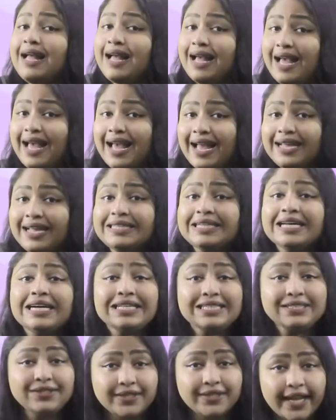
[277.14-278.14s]

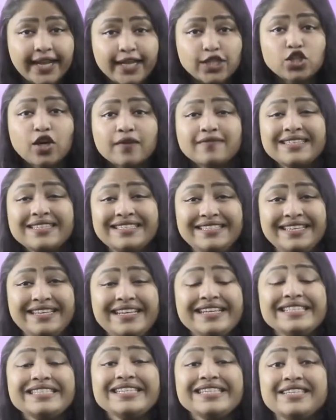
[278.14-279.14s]
And the range of the
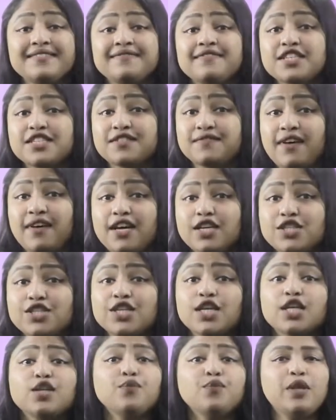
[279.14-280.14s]
secant inverse
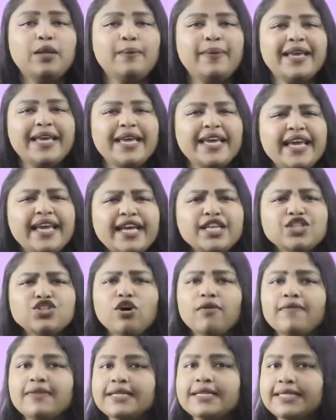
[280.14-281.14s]
function will be each
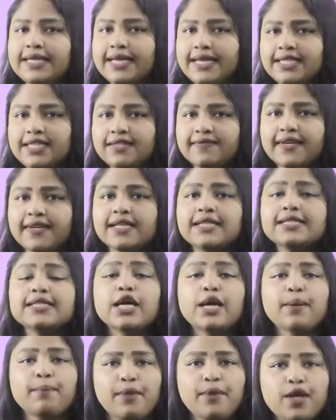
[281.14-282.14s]
of these intervals
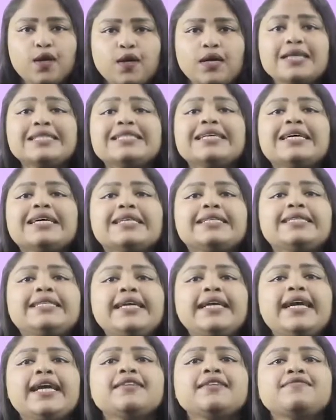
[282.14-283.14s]
because
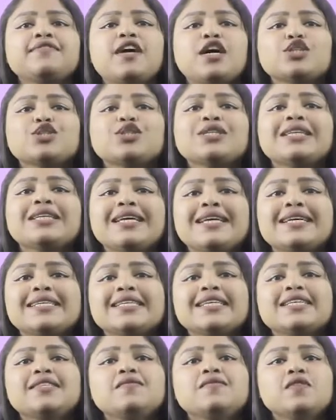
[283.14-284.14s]
secant function
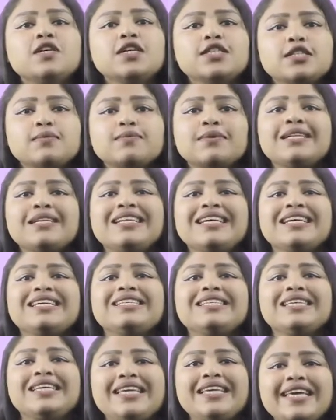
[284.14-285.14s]
is invertible
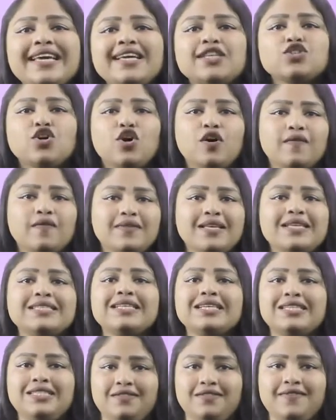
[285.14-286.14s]
in each of
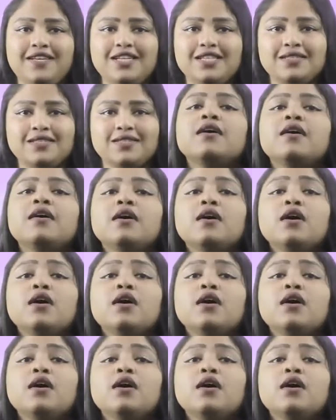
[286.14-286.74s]
these intervals.